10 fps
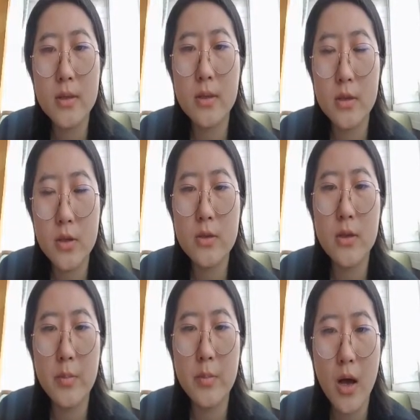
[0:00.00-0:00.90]
It's going to
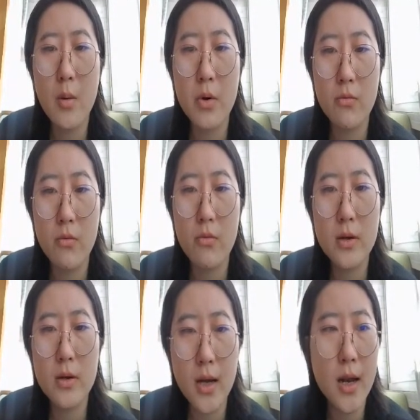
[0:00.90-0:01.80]
totally become a
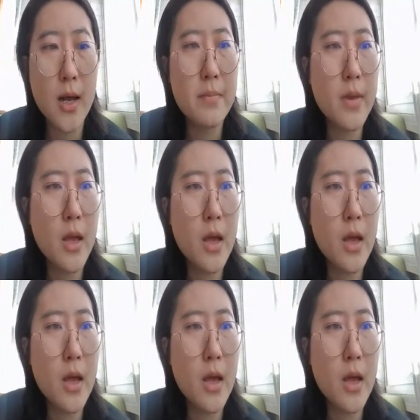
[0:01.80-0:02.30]
bright color.